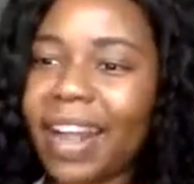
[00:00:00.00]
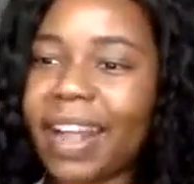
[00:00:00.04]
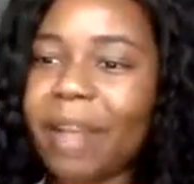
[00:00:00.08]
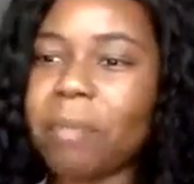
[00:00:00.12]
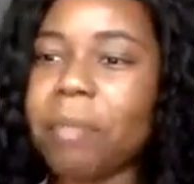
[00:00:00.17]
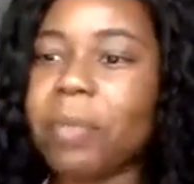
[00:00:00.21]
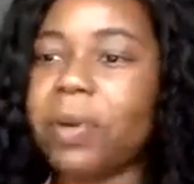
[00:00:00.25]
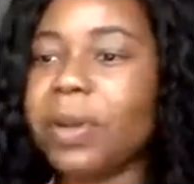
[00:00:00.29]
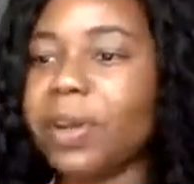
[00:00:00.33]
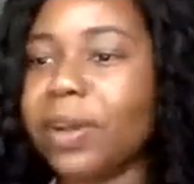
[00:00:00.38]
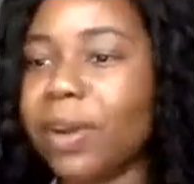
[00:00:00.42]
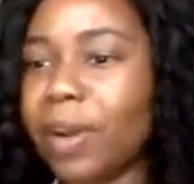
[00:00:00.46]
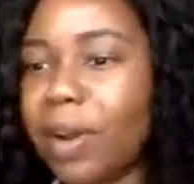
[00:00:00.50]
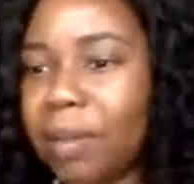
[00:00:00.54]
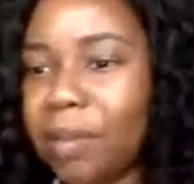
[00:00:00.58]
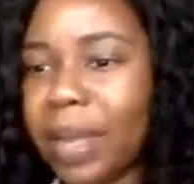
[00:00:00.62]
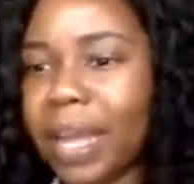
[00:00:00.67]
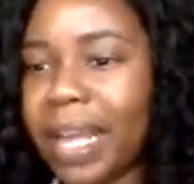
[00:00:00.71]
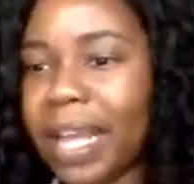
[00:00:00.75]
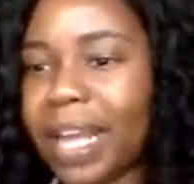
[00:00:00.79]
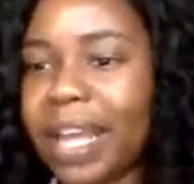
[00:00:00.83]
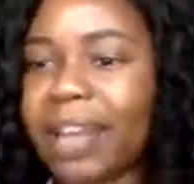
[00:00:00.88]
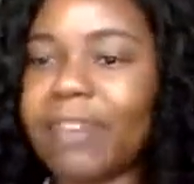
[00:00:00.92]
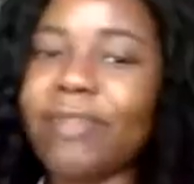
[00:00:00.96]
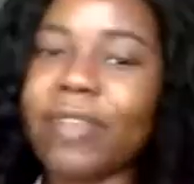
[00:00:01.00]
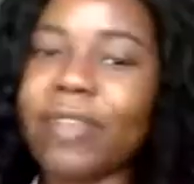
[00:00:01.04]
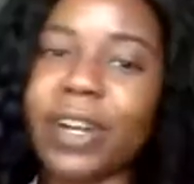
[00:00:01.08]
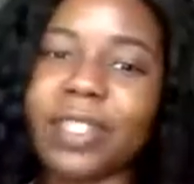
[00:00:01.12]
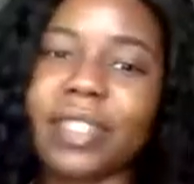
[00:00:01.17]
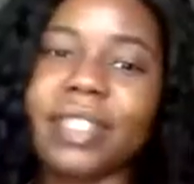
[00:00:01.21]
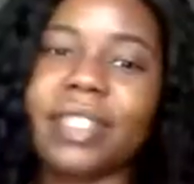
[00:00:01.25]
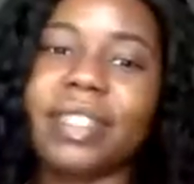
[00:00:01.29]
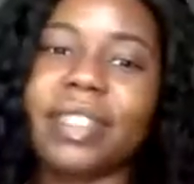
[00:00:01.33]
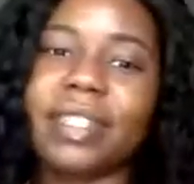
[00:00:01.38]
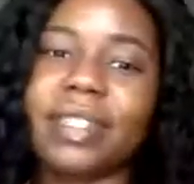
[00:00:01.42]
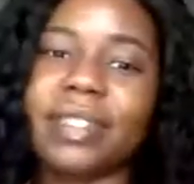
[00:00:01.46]
and put it on my head
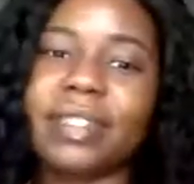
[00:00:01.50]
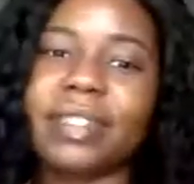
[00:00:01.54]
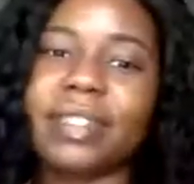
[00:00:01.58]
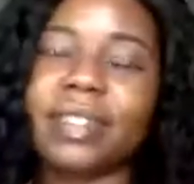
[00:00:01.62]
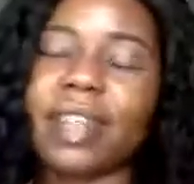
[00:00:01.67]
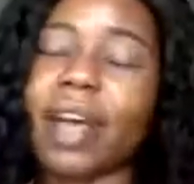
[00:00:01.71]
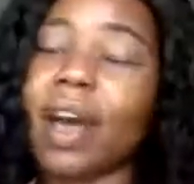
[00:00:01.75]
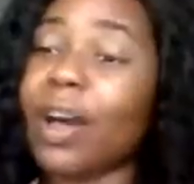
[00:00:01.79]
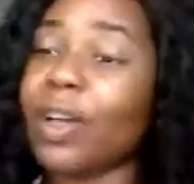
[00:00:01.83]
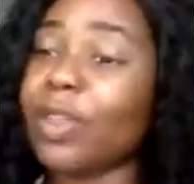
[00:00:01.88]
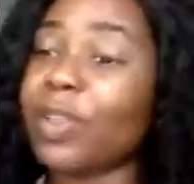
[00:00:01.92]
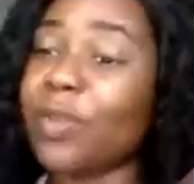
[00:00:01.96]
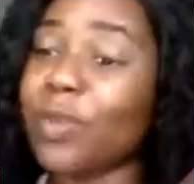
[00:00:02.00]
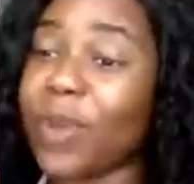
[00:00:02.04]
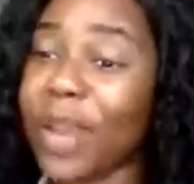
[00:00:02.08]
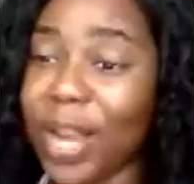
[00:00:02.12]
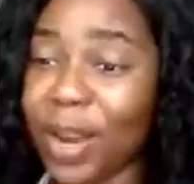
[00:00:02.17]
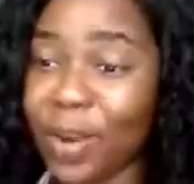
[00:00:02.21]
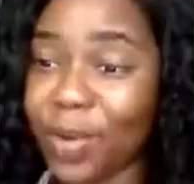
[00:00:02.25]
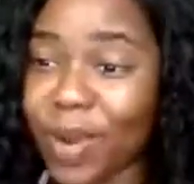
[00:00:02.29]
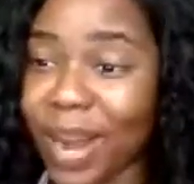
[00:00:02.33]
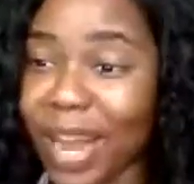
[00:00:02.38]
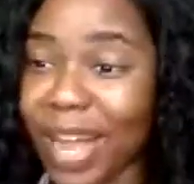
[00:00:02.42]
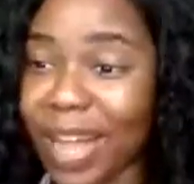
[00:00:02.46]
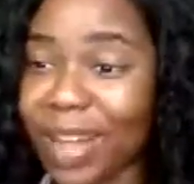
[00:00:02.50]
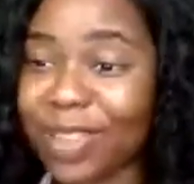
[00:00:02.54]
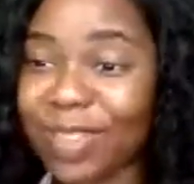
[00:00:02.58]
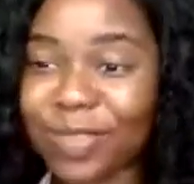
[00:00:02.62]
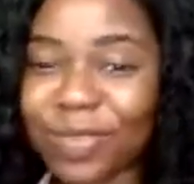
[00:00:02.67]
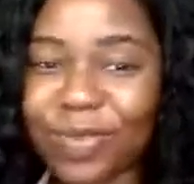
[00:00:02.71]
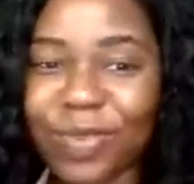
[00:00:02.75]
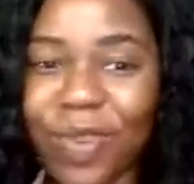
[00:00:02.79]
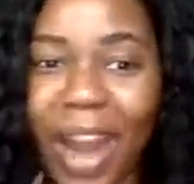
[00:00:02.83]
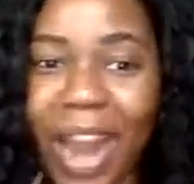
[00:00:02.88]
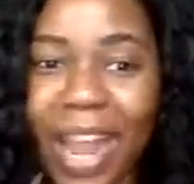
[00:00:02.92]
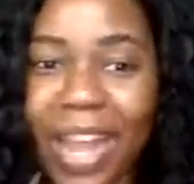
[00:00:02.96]
versus the other way around,
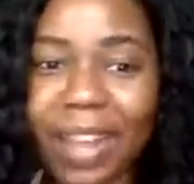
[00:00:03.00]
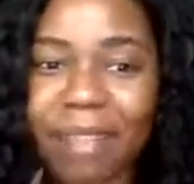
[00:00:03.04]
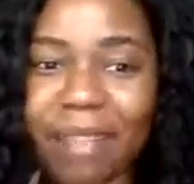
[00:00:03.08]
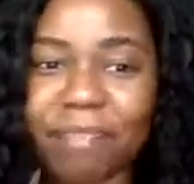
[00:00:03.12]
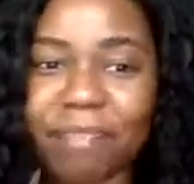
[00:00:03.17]
right?